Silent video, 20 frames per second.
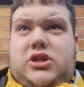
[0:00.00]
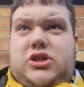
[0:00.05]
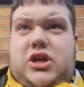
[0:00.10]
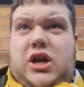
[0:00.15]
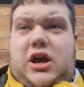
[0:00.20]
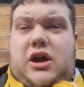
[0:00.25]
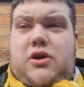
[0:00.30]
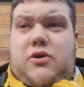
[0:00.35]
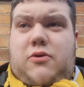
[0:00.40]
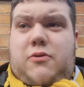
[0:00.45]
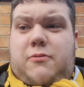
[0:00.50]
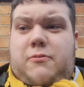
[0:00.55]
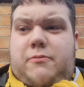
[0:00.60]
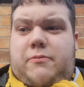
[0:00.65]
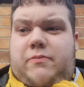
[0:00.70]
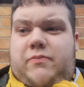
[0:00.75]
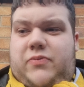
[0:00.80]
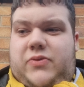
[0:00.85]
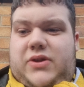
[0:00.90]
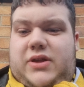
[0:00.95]
So
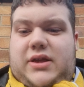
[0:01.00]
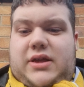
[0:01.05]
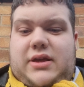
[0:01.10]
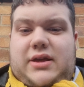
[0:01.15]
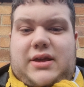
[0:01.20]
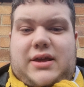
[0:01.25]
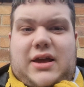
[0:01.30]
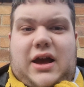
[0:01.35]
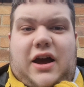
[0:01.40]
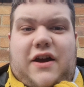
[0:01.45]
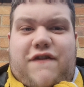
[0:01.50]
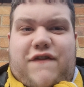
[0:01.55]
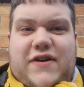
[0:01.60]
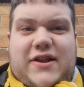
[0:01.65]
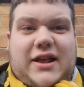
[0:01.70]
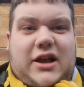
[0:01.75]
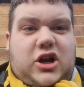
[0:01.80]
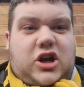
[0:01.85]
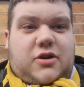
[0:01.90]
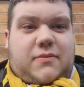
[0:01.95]
I
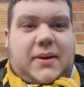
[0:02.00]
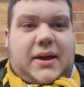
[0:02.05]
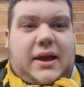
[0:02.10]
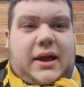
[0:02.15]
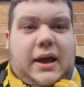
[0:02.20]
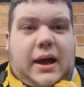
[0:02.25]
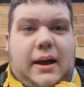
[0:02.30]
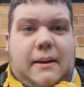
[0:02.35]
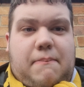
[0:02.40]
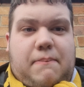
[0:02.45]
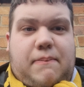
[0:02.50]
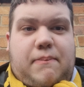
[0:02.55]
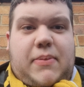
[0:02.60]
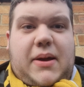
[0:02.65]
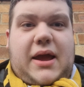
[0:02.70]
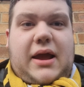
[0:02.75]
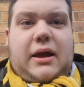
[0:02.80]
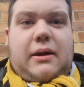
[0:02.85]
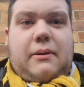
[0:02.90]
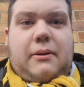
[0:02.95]
think that could be a
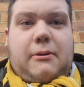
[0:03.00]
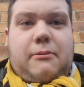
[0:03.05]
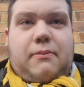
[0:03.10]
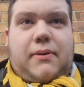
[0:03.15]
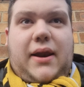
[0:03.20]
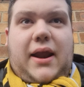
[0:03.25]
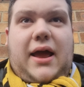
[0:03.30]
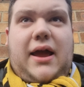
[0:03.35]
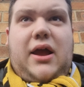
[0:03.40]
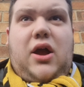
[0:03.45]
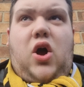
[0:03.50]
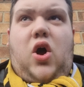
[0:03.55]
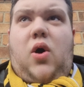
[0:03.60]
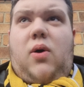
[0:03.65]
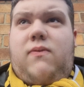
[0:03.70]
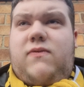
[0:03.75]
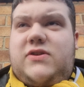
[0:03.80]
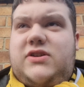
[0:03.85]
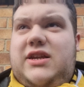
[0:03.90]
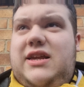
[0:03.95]
big player.
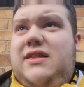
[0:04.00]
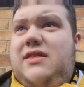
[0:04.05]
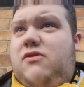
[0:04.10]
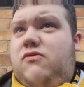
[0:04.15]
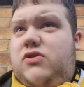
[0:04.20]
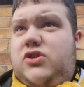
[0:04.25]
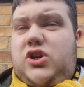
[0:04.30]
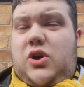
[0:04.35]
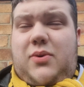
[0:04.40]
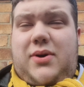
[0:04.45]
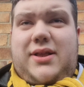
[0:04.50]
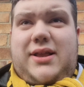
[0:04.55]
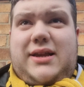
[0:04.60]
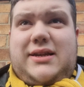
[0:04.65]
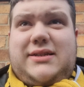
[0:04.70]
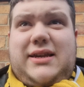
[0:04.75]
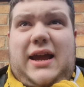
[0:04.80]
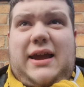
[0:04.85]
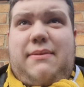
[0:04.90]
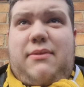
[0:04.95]
Obviously, the result in
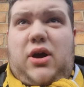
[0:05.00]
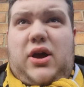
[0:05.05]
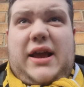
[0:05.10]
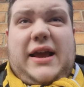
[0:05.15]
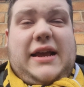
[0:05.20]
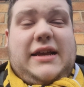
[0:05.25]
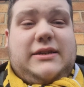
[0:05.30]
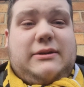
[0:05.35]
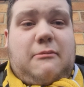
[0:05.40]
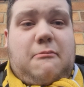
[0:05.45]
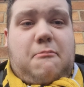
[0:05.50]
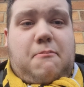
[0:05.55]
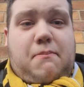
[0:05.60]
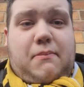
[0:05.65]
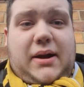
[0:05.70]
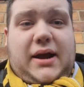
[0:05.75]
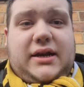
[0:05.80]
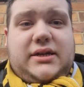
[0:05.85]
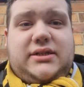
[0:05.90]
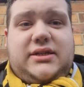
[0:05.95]
this game is
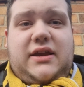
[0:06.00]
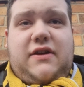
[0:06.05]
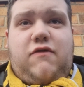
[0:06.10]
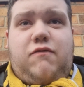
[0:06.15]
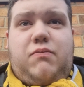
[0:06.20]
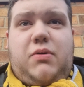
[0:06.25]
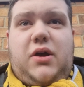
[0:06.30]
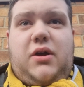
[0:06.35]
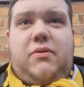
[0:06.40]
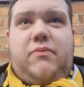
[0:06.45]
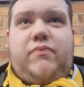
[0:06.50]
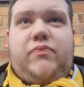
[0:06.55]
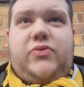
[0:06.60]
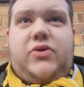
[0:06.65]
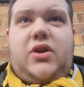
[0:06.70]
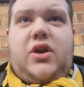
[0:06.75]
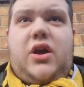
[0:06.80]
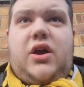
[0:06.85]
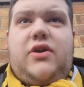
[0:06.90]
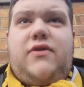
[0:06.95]
massive, but
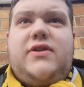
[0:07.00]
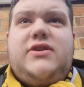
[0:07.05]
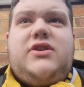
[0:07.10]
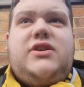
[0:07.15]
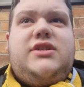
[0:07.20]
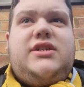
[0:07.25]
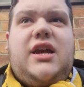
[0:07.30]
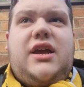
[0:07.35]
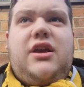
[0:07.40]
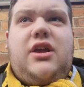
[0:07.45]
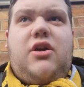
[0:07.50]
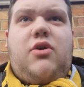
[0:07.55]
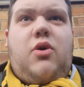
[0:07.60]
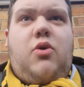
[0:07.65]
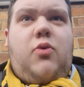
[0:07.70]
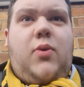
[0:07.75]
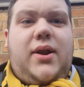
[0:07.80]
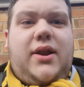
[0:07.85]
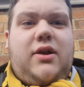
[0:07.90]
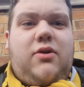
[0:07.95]
the reason I say,
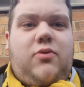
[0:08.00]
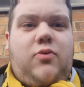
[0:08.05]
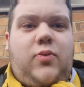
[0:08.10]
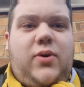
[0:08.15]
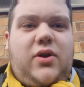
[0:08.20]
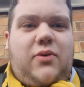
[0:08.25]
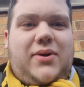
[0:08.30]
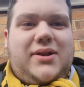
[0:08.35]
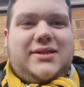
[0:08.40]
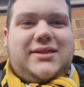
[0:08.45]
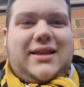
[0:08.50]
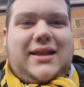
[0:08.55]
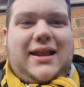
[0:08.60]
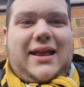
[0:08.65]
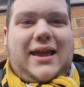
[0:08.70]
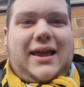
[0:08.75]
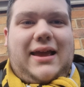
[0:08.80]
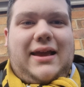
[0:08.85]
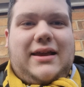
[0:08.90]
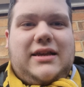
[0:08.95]
who winner wins the
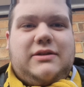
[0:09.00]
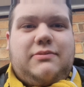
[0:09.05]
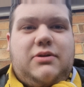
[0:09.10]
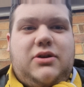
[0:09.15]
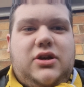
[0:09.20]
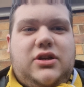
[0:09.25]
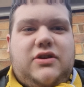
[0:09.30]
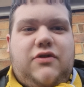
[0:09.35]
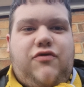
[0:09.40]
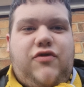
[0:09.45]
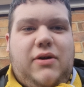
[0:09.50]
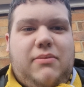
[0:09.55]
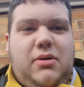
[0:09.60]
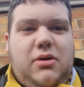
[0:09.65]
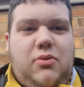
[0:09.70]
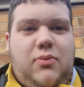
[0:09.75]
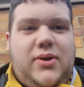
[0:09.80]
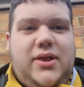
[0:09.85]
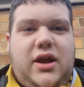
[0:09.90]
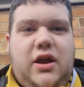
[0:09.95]
league is because if
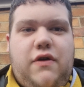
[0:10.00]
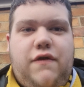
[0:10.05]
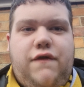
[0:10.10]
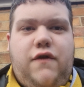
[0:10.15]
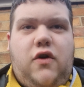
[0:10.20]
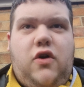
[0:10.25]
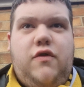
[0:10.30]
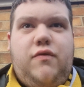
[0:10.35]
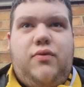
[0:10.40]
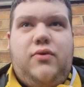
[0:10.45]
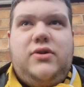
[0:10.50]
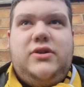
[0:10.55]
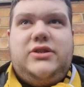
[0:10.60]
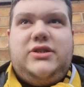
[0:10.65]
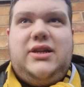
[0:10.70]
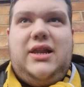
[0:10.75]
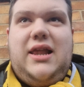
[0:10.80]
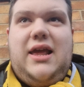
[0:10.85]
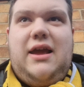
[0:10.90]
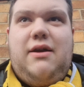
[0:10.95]
Framlingham win, they get 5 points
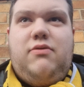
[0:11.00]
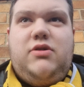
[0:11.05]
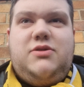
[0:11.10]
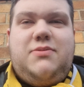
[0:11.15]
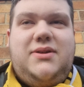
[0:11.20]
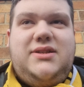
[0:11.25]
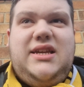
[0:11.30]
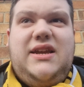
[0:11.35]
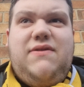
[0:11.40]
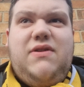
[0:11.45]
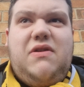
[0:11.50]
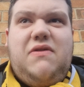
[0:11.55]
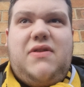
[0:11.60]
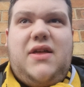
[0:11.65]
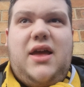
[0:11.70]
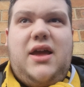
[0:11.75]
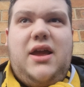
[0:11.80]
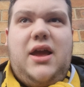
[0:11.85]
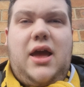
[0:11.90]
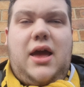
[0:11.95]
clear, which means even if
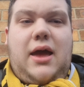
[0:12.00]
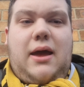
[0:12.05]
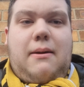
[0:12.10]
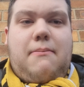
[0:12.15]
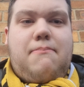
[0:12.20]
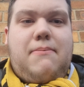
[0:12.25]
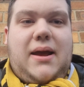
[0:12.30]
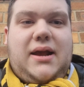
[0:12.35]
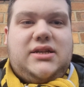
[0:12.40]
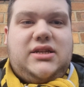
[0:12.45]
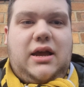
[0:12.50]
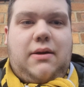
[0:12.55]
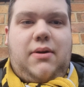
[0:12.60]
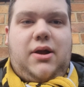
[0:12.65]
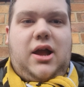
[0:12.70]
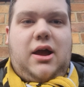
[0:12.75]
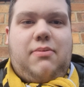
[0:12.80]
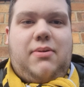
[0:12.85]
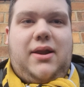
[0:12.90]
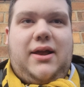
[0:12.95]
they mess up a
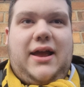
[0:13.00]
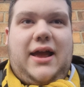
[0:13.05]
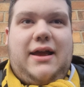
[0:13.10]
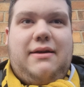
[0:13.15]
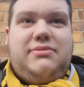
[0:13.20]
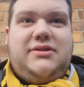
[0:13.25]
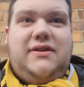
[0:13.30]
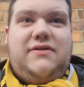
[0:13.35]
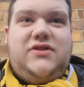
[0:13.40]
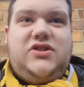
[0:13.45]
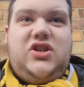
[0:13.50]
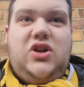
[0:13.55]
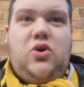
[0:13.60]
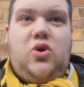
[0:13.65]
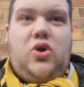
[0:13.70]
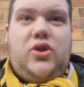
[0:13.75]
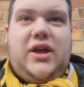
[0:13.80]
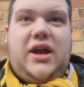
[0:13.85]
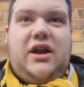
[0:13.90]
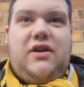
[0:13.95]
couple of games, they've still
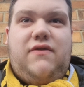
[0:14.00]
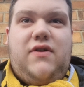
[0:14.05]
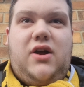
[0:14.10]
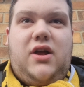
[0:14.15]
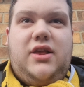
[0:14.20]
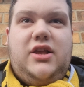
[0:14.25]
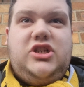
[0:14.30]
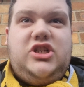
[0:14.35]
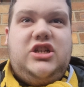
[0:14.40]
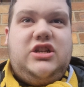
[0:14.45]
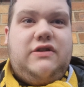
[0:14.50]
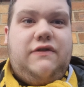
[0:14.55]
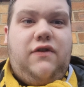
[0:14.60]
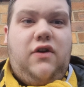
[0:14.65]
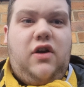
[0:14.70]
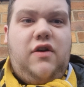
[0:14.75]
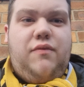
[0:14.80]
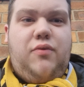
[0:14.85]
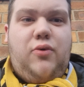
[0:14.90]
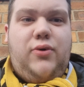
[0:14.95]
got that advantage. It's a
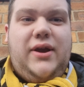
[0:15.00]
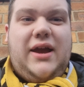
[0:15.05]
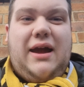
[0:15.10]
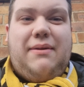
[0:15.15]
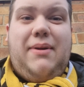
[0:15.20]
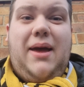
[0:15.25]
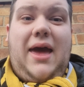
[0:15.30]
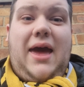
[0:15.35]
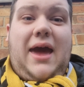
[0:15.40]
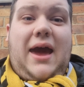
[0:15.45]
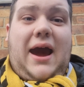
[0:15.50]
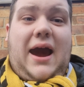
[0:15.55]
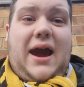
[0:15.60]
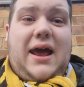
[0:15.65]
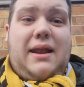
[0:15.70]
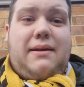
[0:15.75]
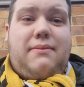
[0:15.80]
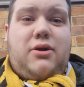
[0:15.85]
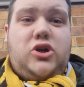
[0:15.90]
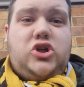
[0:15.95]
5-point gap
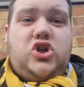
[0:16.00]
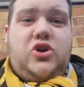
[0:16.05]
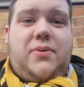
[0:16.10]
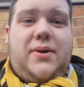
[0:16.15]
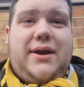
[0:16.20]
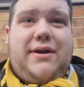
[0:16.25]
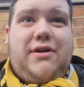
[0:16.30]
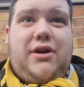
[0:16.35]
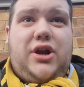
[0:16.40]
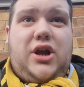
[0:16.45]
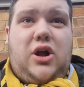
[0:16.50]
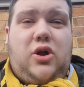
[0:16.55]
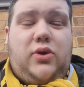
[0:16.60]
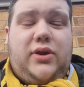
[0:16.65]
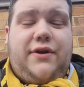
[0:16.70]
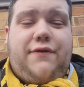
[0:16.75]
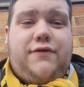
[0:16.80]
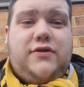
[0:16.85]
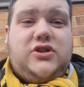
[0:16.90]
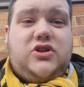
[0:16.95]
and a much superior goal
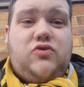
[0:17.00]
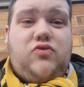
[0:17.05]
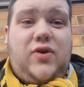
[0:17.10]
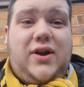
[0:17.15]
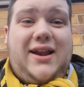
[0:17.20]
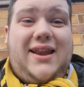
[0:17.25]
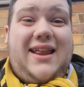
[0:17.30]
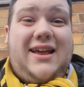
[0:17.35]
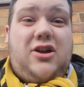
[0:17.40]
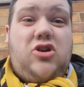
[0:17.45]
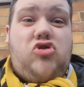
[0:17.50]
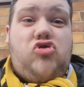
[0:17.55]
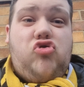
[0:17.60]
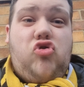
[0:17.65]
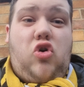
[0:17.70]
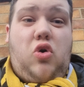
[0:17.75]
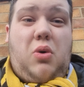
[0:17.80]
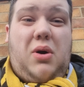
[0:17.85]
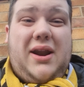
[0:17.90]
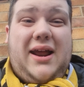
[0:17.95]
difference. So really, they could
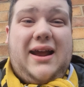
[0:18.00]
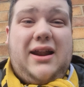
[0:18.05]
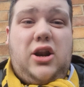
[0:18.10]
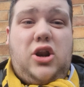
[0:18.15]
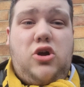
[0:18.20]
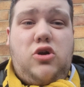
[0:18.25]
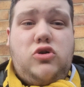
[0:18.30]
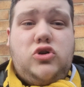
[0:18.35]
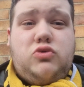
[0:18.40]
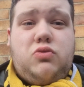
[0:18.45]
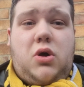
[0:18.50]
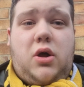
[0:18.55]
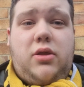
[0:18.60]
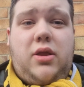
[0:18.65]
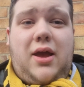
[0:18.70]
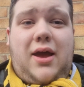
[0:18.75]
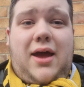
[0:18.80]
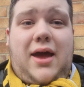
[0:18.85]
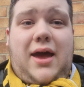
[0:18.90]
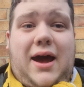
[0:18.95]
draw one and lose one
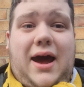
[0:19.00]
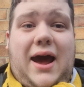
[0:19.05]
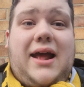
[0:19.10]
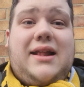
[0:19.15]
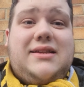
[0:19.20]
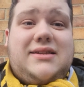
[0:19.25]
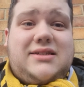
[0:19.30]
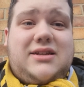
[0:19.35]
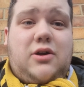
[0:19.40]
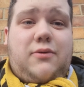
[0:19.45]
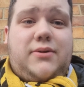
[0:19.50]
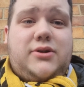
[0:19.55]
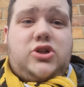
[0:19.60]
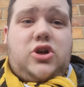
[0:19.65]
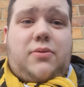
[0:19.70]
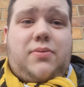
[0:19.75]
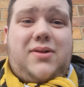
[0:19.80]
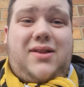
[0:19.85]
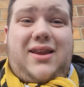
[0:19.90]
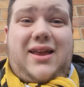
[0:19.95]
and still be
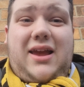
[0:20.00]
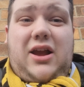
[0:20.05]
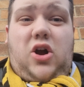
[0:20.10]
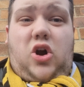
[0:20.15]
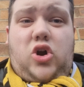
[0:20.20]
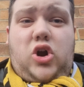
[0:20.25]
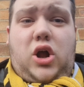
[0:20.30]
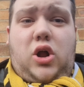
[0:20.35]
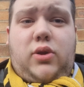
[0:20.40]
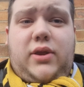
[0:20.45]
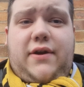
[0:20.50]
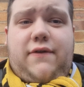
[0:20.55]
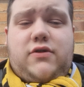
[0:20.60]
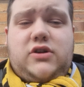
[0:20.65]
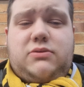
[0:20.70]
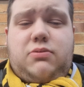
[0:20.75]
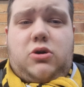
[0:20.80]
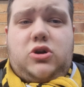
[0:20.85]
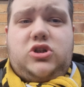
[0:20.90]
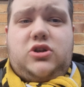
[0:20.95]
top of the league on goal
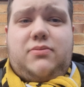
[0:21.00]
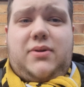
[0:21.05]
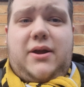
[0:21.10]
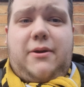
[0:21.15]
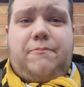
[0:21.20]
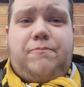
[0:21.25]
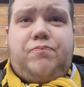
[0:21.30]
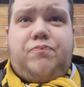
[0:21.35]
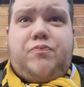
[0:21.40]
difference, possibly.